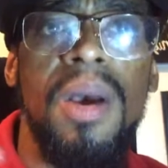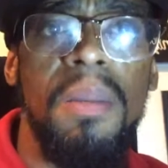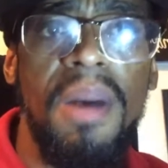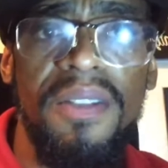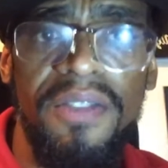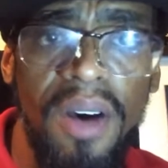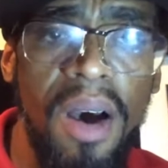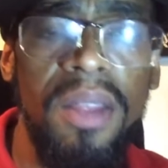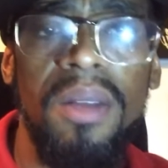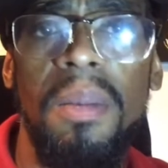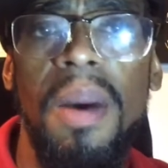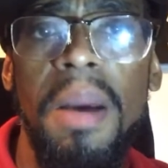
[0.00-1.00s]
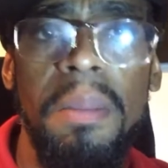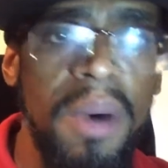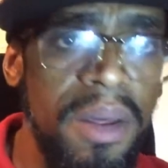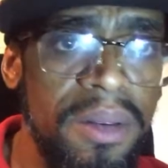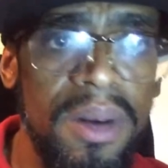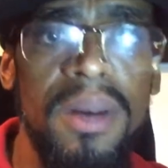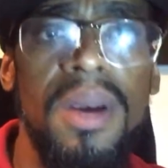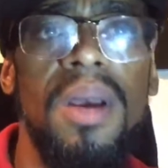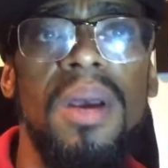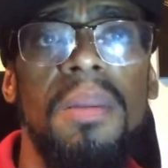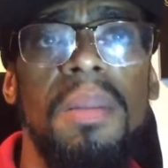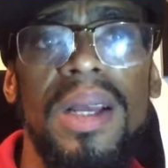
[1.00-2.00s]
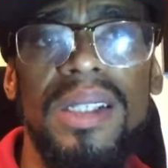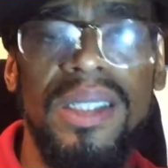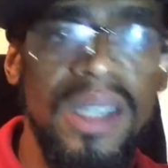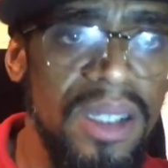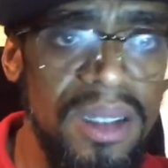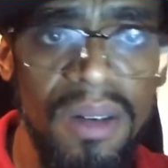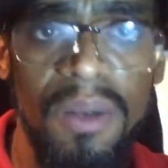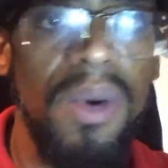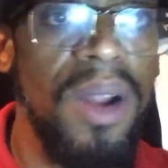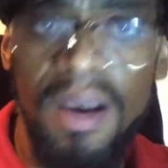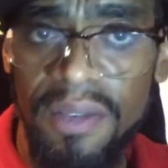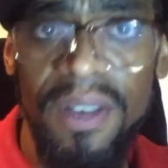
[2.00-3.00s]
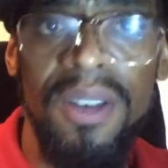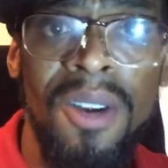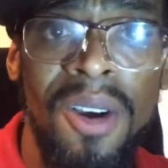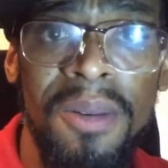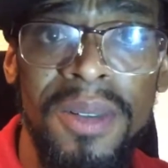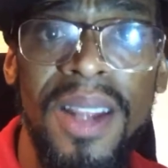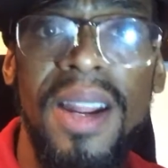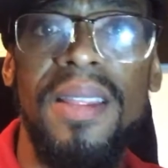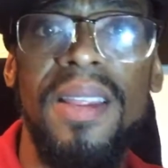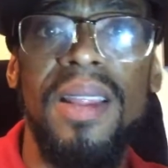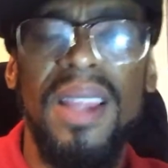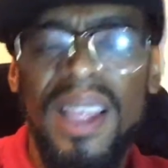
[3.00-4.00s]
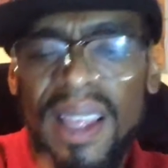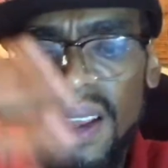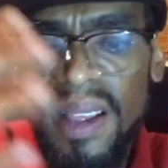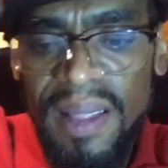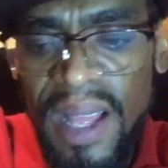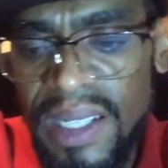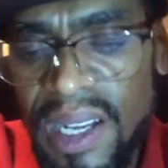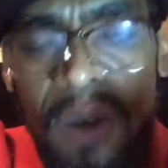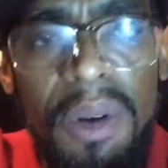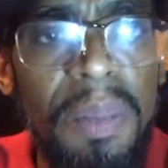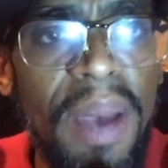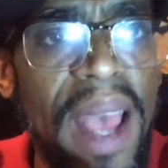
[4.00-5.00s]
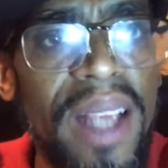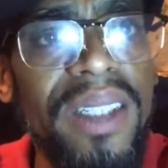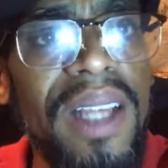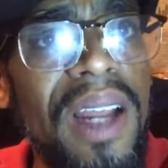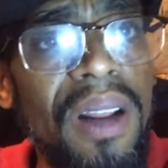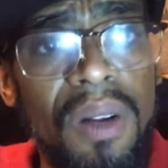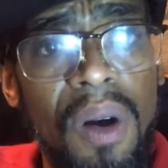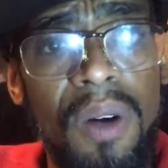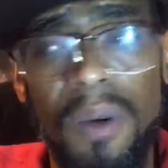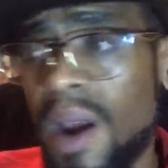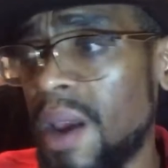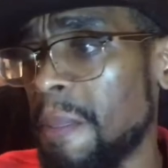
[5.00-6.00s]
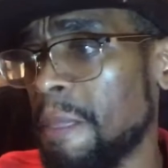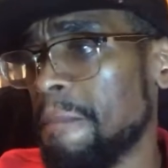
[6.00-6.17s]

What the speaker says: my father, my mother, my sister, whatever. You know what I'm saying? And then that's how we pass that along, right?